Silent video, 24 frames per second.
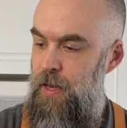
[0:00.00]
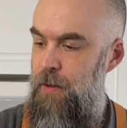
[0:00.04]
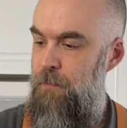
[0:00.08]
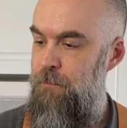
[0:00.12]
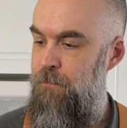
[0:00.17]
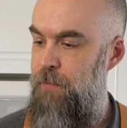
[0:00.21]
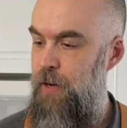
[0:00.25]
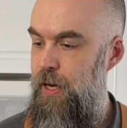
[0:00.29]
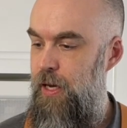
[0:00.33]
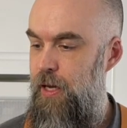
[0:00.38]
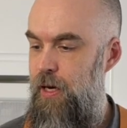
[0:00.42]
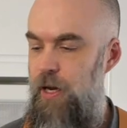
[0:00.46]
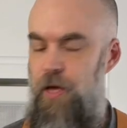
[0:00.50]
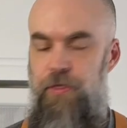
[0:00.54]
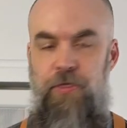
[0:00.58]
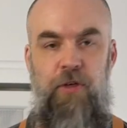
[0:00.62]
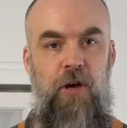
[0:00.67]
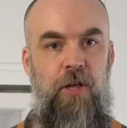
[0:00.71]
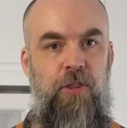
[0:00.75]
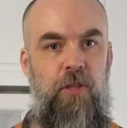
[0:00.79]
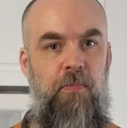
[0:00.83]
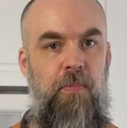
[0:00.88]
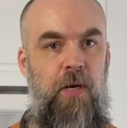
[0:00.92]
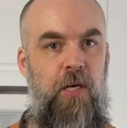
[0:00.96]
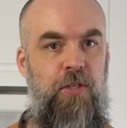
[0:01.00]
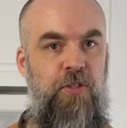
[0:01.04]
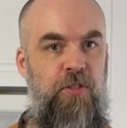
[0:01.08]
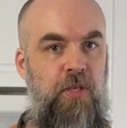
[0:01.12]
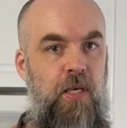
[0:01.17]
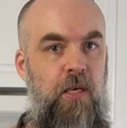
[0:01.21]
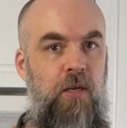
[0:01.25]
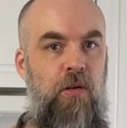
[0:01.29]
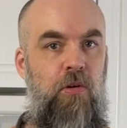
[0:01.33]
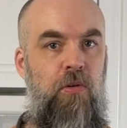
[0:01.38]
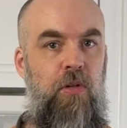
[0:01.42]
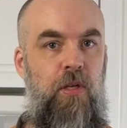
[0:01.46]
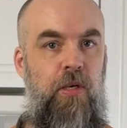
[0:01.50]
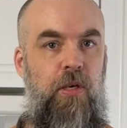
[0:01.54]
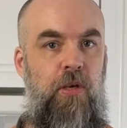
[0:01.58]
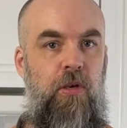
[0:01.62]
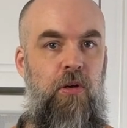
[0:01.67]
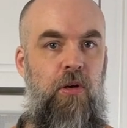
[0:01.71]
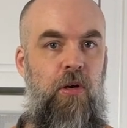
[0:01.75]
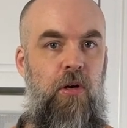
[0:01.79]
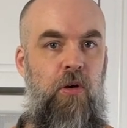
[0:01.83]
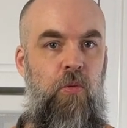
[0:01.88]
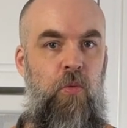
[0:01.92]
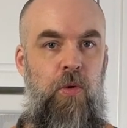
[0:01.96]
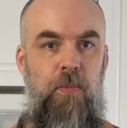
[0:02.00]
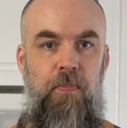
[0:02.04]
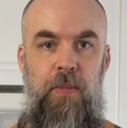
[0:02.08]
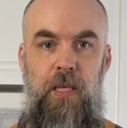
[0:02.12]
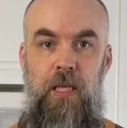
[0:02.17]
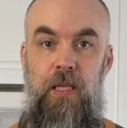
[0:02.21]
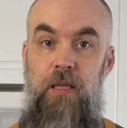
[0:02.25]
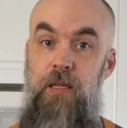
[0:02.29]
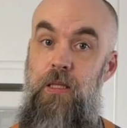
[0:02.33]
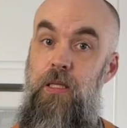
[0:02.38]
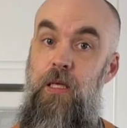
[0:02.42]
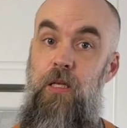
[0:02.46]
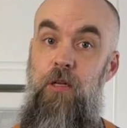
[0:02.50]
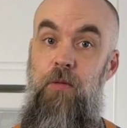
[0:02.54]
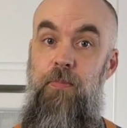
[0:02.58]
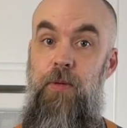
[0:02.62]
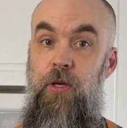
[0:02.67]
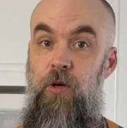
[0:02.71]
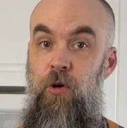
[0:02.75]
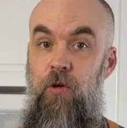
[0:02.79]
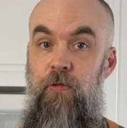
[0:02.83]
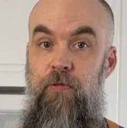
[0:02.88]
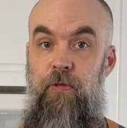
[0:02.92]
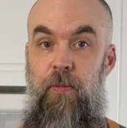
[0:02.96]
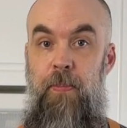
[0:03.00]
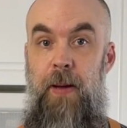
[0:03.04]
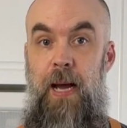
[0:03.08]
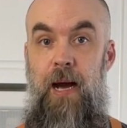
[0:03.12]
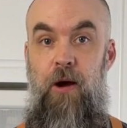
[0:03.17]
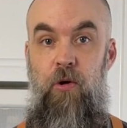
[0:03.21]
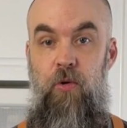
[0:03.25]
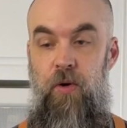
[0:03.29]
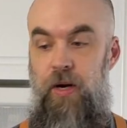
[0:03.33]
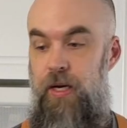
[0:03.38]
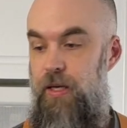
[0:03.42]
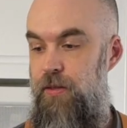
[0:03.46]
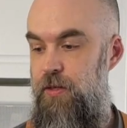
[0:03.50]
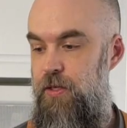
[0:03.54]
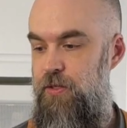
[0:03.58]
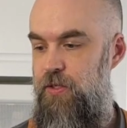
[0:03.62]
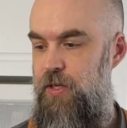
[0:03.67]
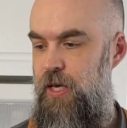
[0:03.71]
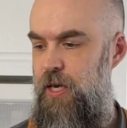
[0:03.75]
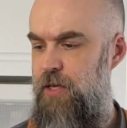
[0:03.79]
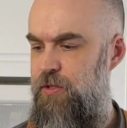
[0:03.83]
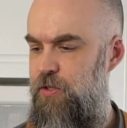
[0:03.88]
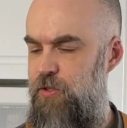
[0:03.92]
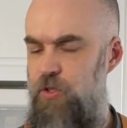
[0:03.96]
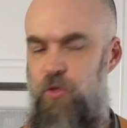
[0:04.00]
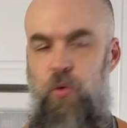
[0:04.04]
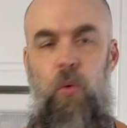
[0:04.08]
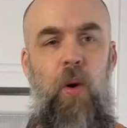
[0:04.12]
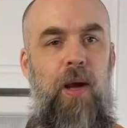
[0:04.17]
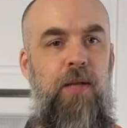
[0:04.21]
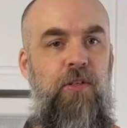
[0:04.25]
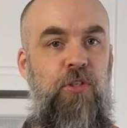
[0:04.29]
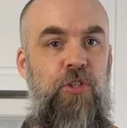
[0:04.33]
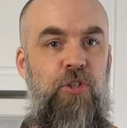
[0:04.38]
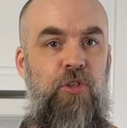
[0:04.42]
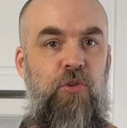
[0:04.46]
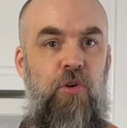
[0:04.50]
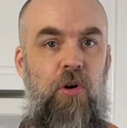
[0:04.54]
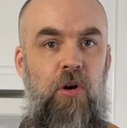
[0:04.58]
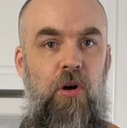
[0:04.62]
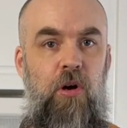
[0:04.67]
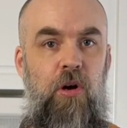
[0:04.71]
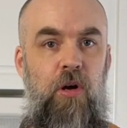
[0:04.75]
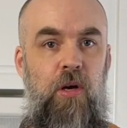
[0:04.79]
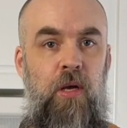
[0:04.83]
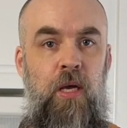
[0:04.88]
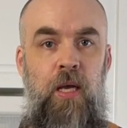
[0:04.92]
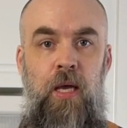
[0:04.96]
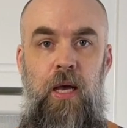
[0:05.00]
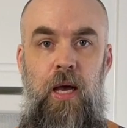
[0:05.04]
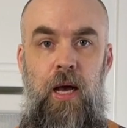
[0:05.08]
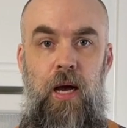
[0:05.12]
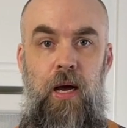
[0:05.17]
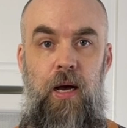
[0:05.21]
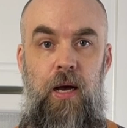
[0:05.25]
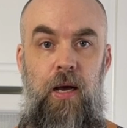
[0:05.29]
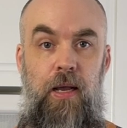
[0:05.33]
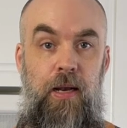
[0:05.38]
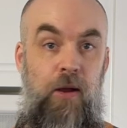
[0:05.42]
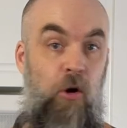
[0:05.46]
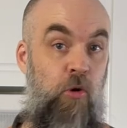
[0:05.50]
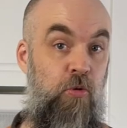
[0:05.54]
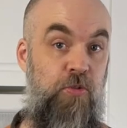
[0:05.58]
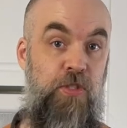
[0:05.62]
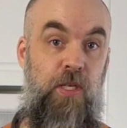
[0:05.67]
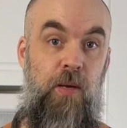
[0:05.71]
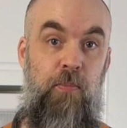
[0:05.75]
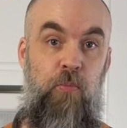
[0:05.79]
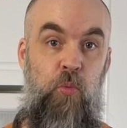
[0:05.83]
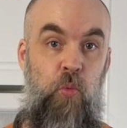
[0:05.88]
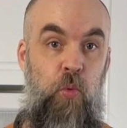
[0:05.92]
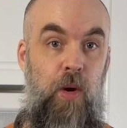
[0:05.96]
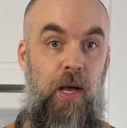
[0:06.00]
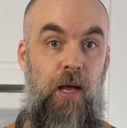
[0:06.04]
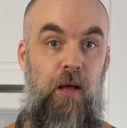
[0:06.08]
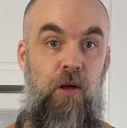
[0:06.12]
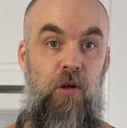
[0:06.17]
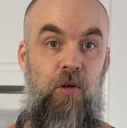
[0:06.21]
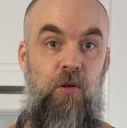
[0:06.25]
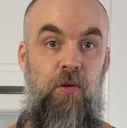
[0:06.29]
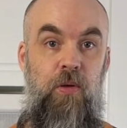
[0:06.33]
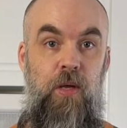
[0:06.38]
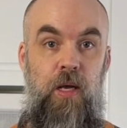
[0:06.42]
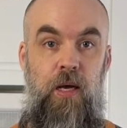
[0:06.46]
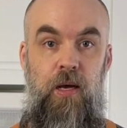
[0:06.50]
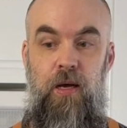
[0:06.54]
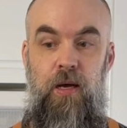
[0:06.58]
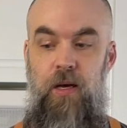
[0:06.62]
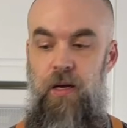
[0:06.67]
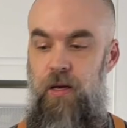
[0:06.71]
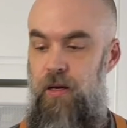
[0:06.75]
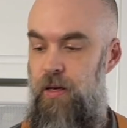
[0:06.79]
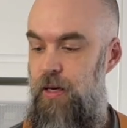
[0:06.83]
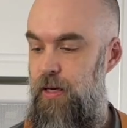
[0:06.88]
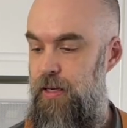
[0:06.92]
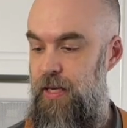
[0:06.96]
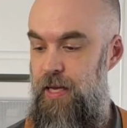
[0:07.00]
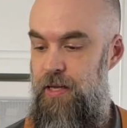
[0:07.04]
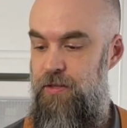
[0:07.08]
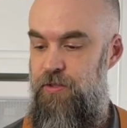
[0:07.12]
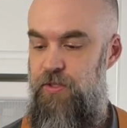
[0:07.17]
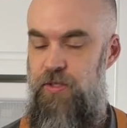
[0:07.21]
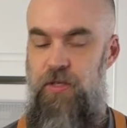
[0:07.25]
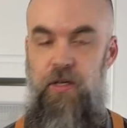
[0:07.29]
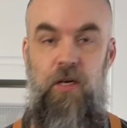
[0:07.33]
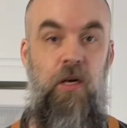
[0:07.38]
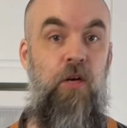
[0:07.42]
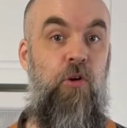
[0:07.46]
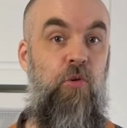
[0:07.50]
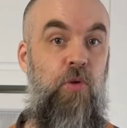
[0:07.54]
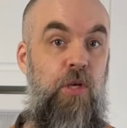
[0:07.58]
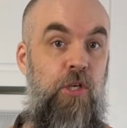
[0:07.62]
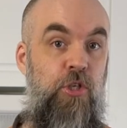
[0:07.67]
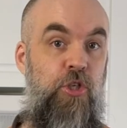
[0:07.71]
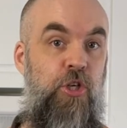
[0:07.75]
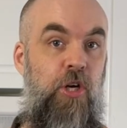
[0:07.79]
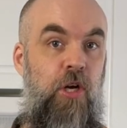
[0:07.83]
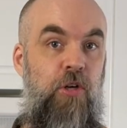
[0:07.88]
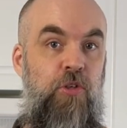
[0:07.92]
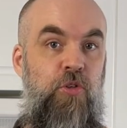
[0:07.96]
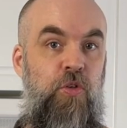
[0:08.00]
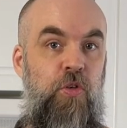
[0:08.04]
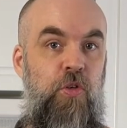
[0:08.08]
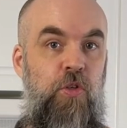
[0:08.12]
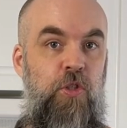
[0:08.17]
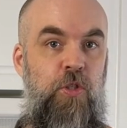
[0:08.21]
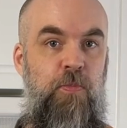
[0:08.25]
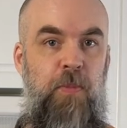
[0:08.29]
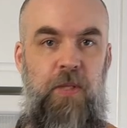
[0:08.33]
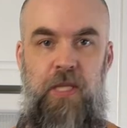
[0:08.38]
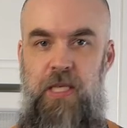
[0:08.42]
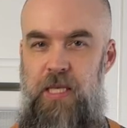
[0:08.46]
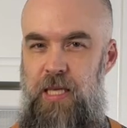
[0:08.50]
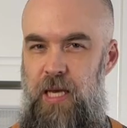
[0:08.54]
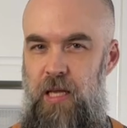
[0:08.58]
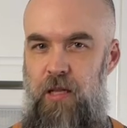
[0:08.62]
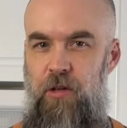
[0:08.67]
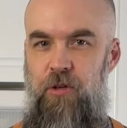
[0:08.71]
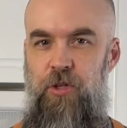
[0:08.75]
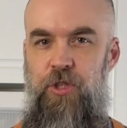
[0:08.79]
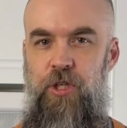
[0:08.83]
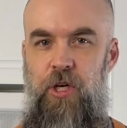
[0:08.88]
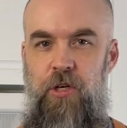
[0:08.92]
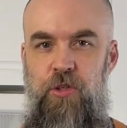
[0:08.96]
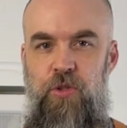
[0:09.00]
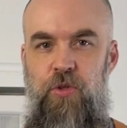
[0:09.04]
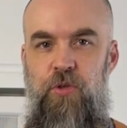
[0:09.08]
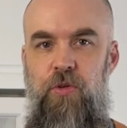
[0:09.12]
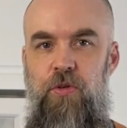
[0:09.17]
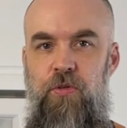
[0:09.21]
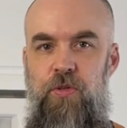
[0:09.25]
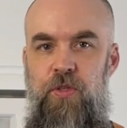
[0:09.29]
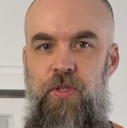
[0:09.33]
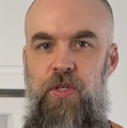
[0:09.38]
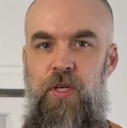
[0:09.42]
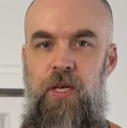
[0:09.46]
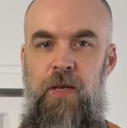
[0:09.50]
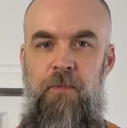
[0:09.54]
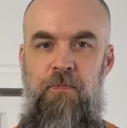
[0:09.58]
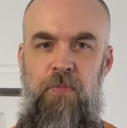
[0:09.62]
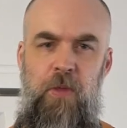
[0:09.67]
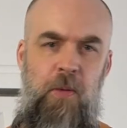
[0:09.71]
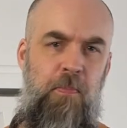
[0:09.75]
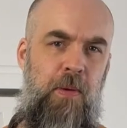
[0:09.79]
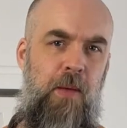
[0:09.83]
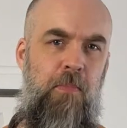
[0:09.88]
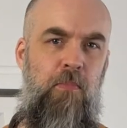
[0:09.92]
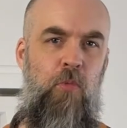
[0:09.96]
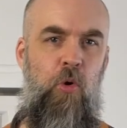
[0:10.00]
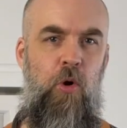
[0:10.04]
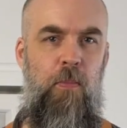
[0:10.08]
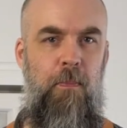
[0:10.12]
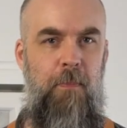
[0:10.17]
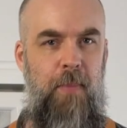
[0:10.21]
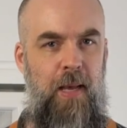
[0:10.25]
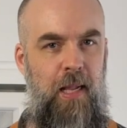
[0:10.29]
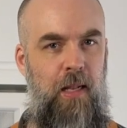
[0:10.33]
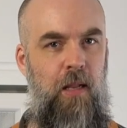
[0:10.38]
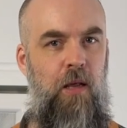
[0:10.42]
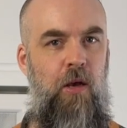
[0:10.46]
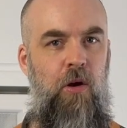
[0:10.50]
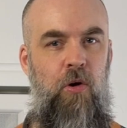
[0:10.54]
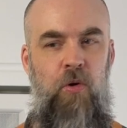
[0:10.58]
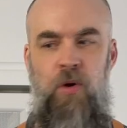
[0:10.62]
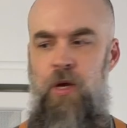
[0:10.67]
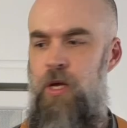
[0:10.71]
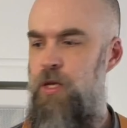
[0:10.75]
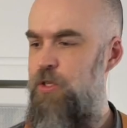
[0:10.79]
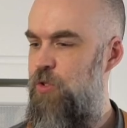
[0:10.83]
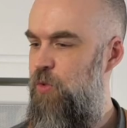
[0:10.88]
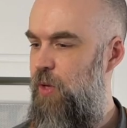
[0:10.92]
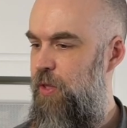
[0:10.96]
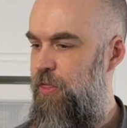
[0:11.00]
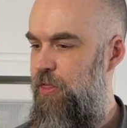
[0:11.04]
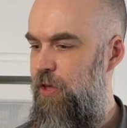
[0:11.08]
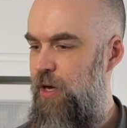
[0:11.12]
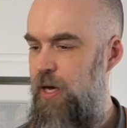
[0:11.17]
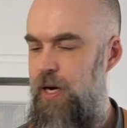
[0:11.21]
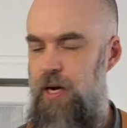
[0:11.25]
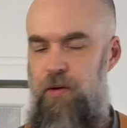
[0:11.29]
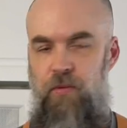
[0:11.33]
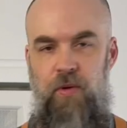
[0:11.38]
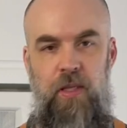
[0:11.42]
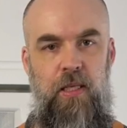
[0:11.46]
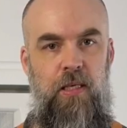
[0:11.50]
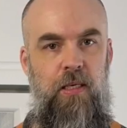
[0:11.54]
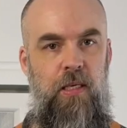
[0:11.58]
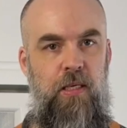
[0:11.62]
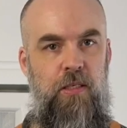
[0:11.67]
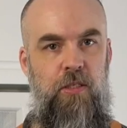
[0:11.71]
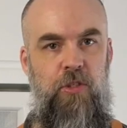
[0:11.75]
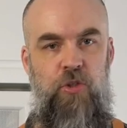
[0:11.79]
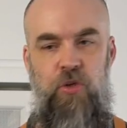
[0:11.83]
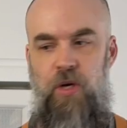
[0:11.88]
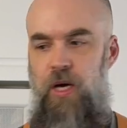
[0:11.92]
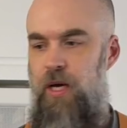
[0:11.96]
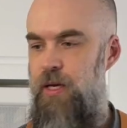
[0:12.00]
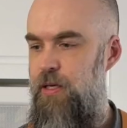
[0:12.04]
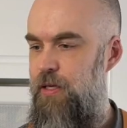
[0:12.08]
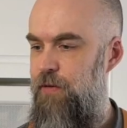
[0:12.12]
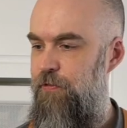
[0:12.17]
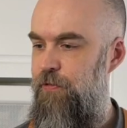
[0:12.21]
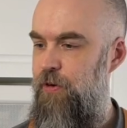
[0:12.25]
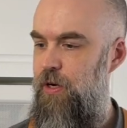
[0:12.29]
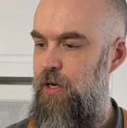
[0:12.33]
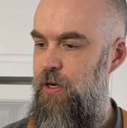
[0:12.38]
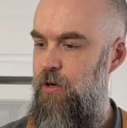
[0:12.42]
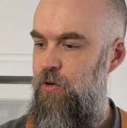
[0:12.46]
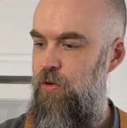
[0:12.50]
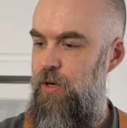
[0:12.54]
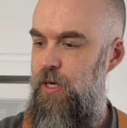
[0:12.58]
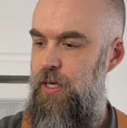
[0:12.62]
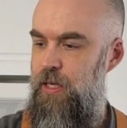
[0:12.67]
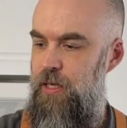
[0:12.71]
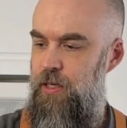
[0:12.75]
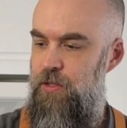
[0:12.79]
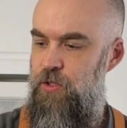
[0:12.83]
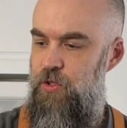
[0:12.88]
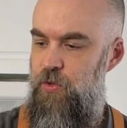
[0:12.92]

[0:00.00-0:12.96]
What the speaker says: But I thought the maraschino liqueur would be a little bit overpowering in this case. It's quite strong, it holds up well against a green chartreuse, but the yellow chartreuse, bit more mellow, so I thought I really need to try a different ingredient.